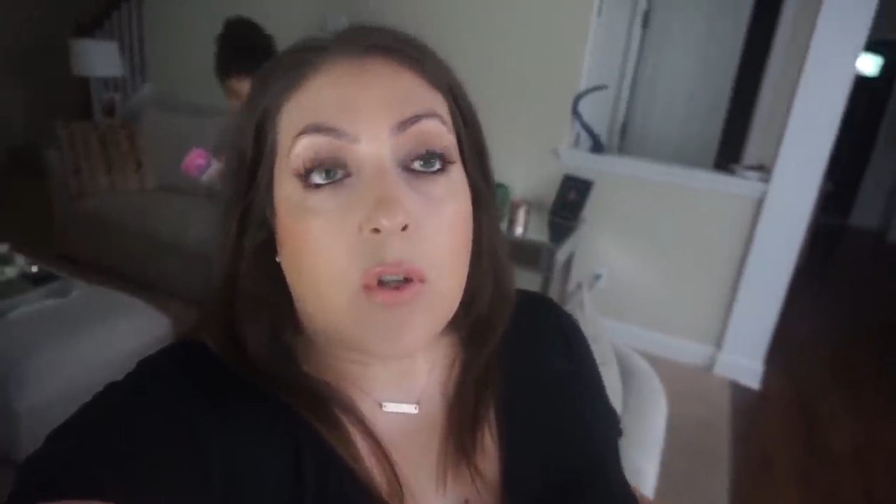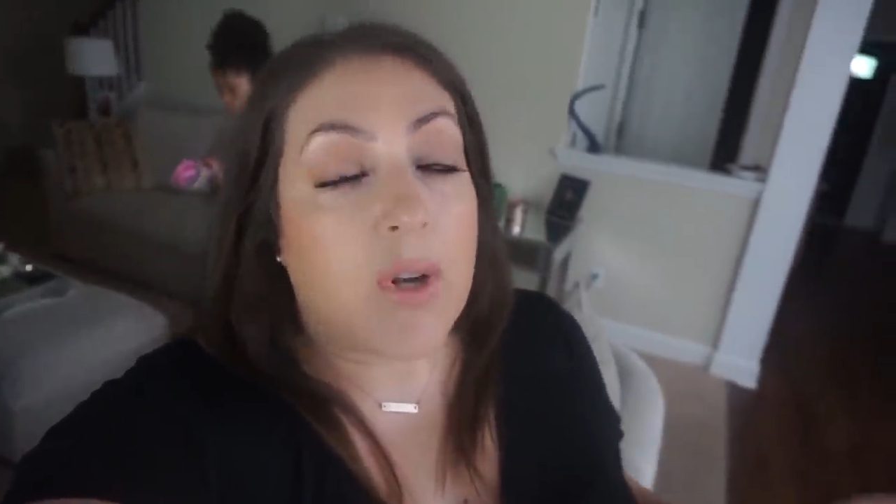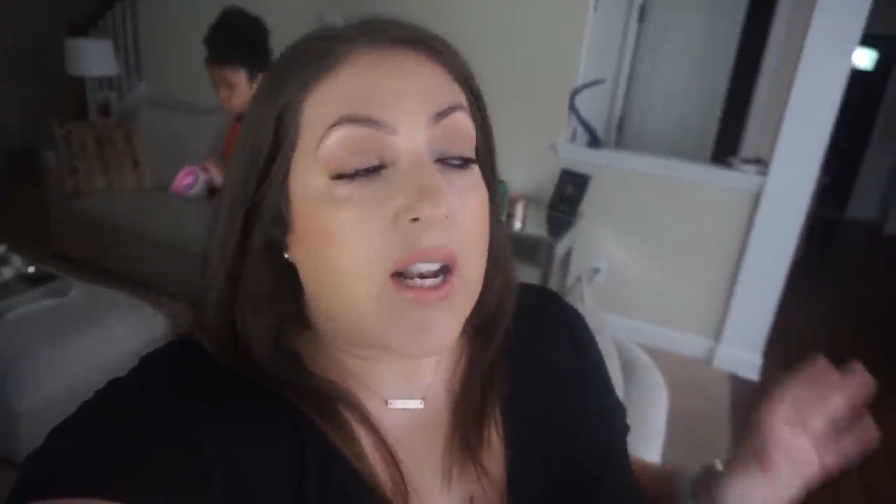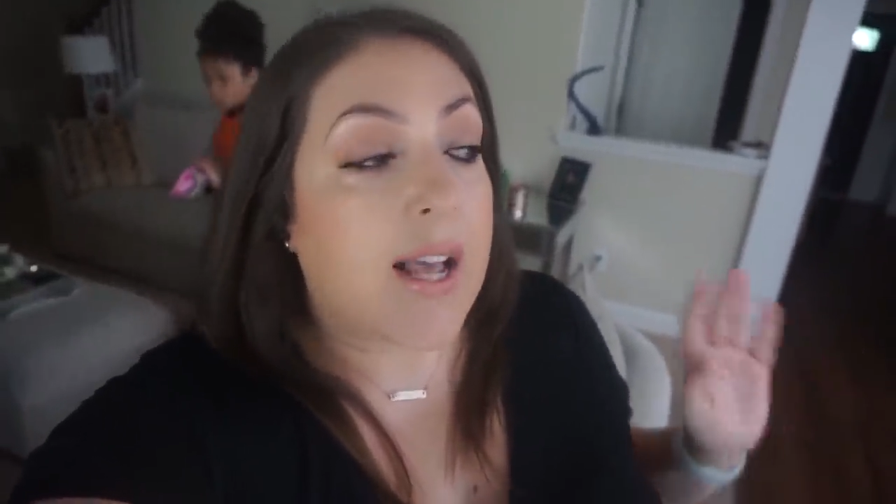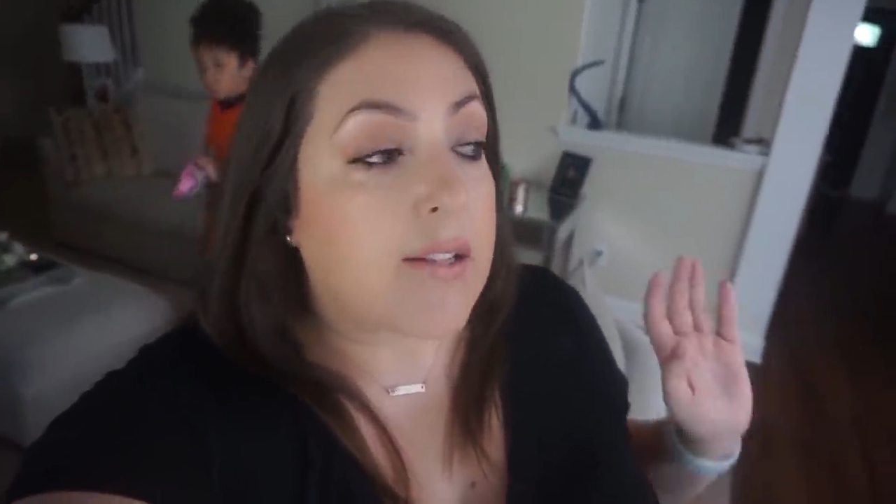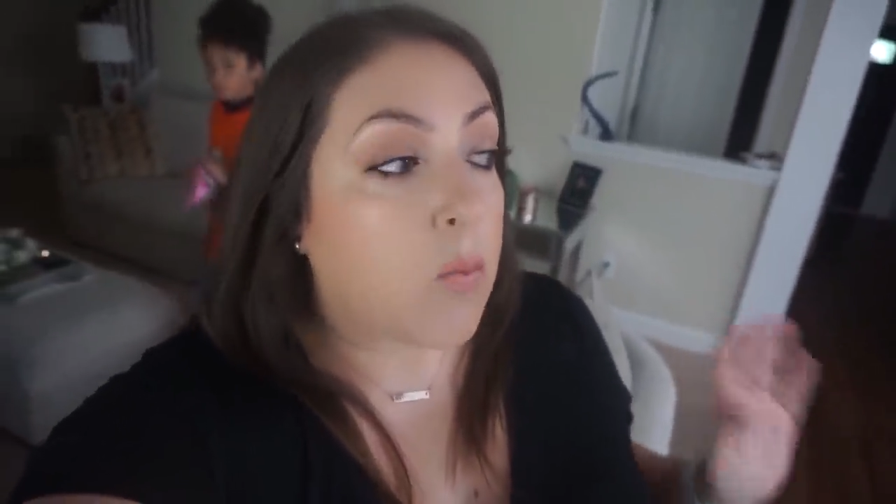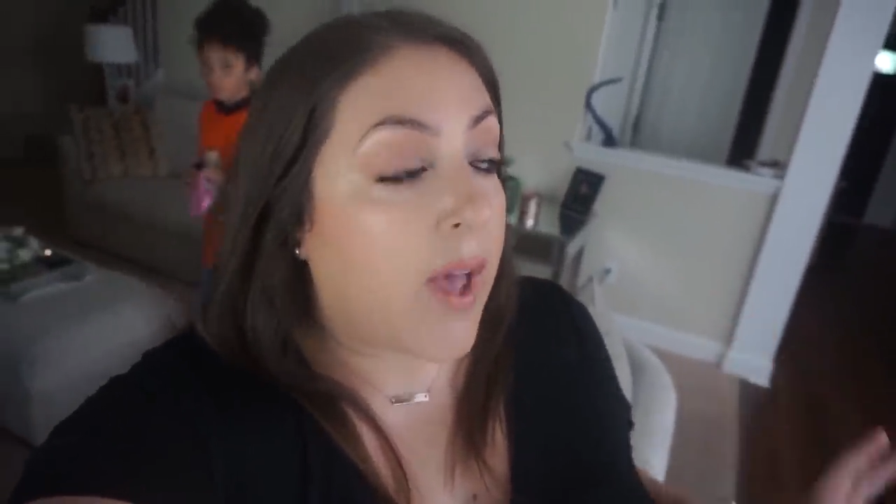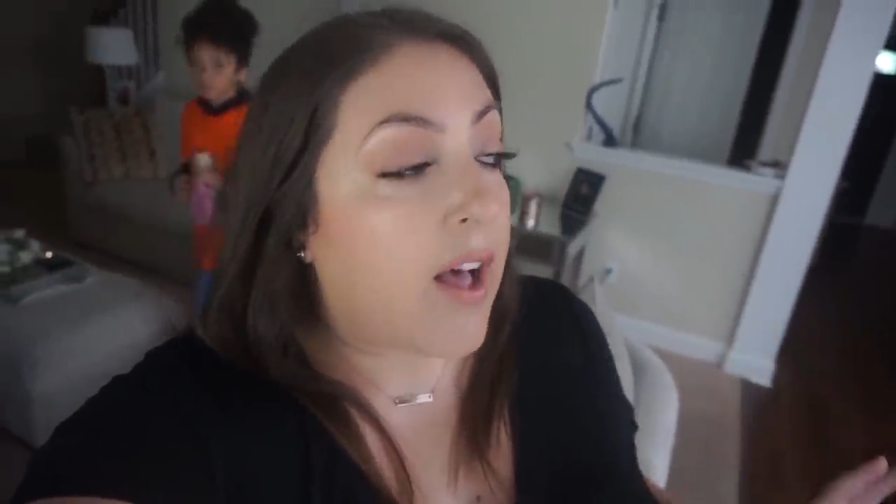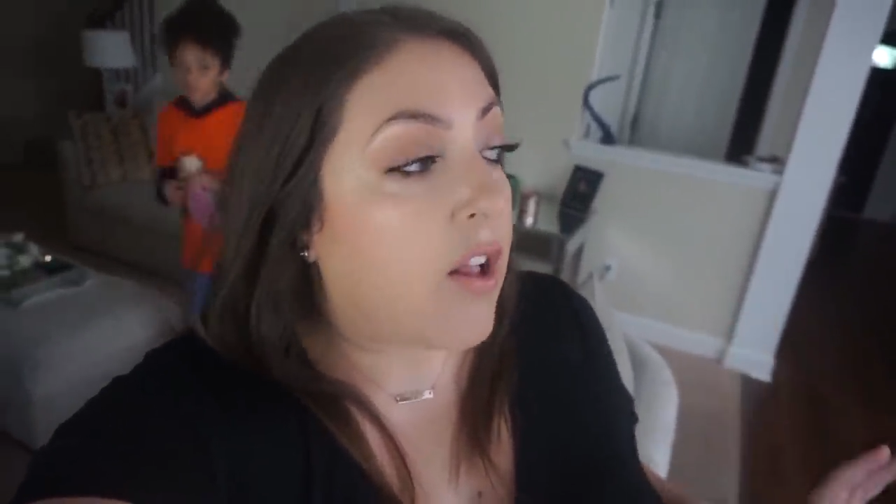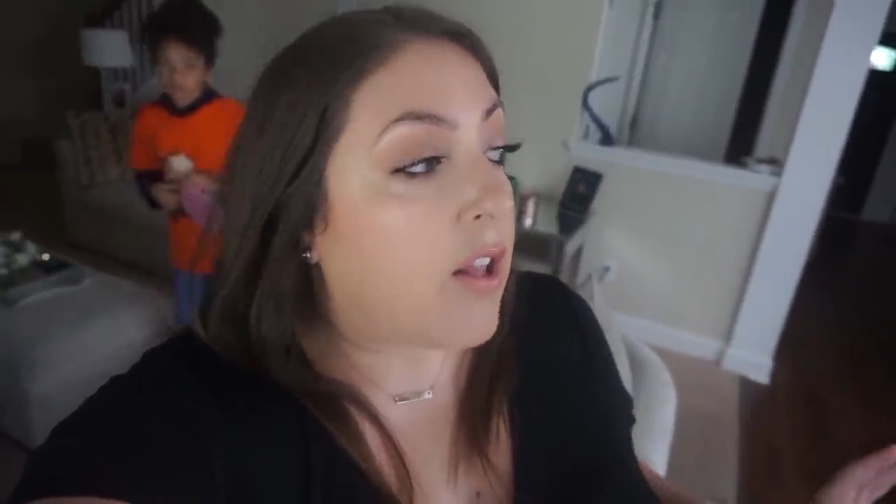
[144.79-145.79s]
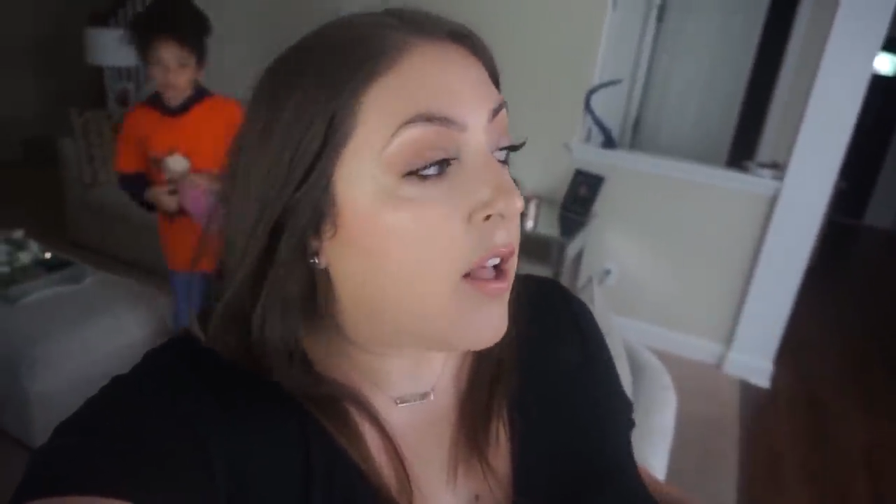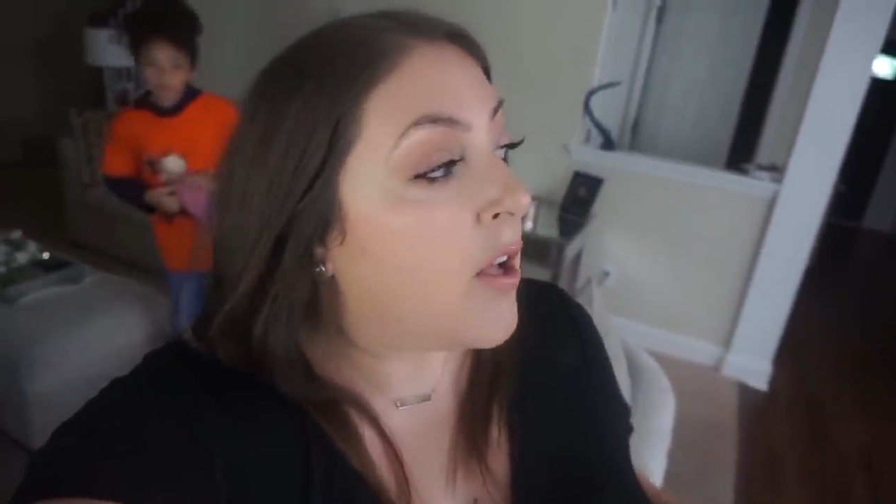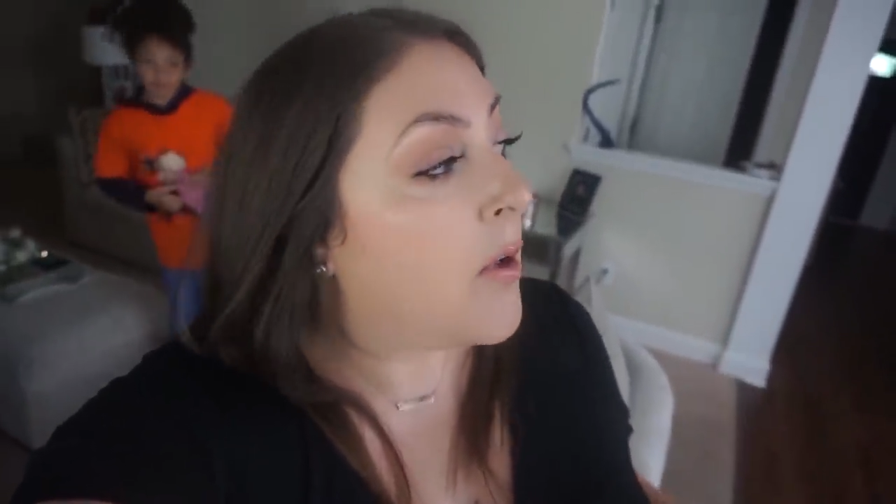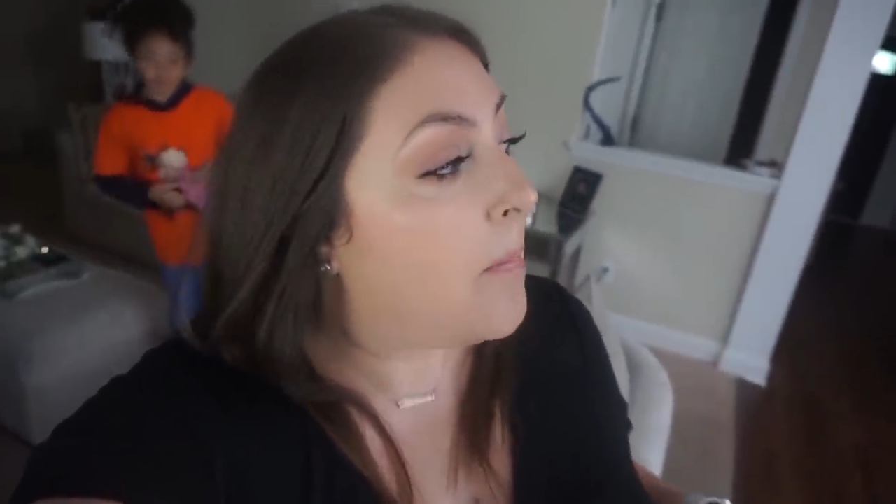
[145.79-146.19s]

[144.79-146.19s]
to it as well,